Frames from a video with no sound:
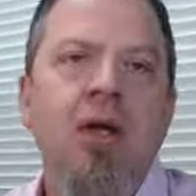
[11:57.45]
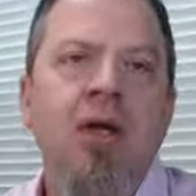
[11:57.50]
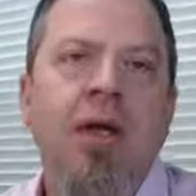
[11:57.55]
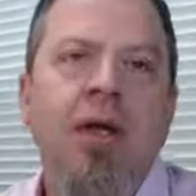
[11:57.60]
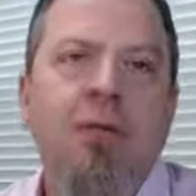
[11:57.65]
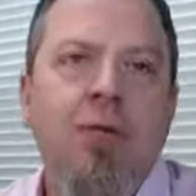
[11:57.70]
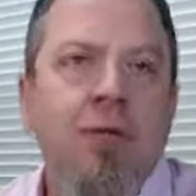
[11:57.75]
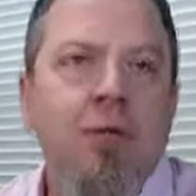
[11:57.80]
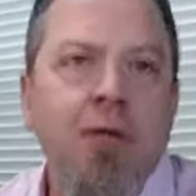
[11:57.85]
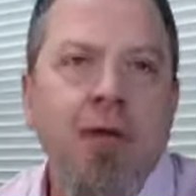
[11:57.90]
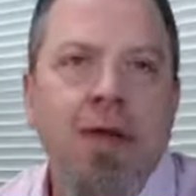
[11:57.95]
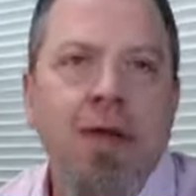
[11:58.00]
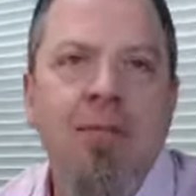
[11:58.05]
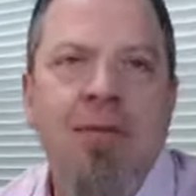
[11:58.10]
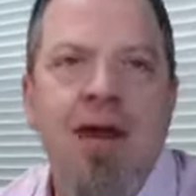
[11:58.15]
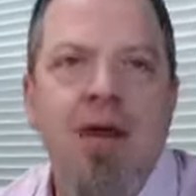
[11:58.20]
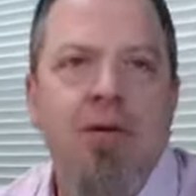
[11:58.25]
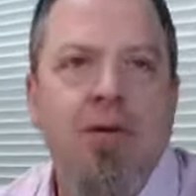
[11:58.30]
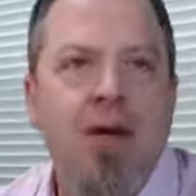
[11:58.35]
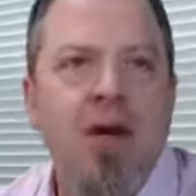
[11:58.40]
If you think
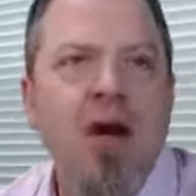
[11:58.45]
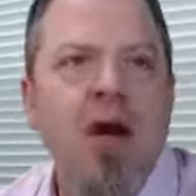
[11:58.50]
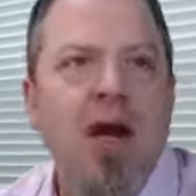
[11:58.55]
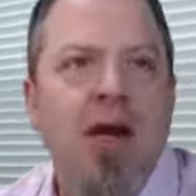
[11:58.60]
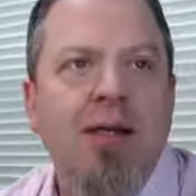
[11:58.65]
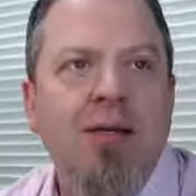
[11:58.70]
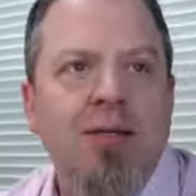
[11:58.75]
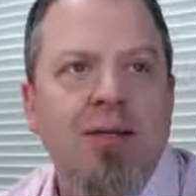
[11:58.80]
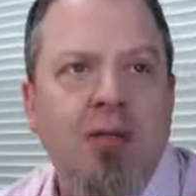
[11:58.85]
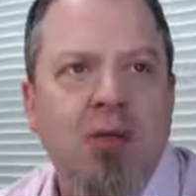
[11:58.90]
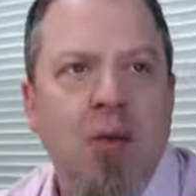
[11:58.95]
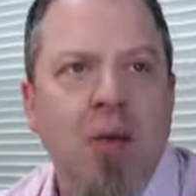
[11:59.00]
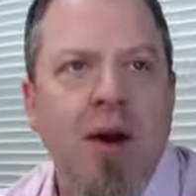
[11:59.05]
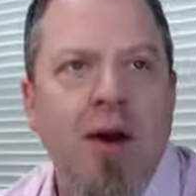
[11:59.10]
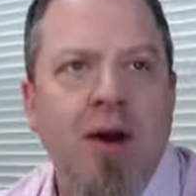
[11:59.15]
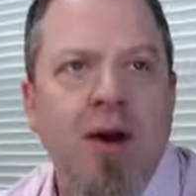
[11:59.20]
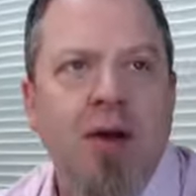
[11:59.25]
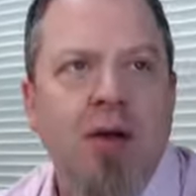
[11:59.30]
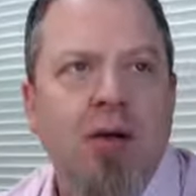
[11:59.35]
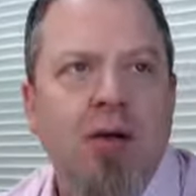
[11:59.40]
about the 9
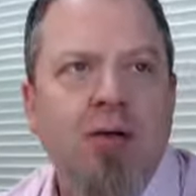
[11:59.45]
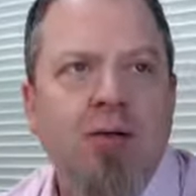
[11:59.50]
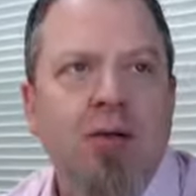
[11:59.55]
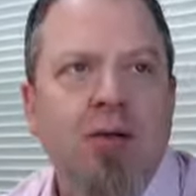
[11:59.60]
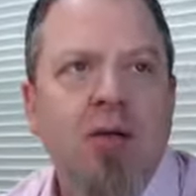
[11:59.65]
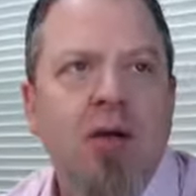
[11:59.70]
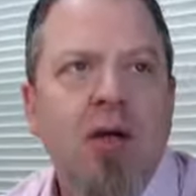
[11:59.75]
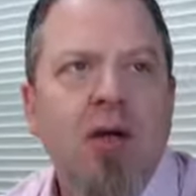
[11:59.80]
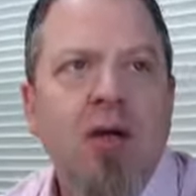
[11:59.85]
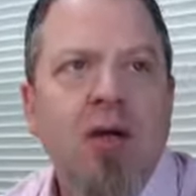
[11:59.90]
squares,